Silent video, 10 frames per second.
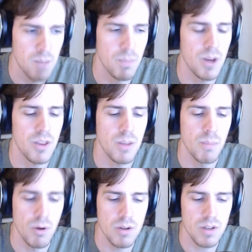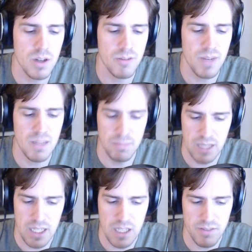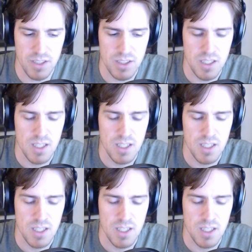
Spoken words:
but the bulk of my playing of it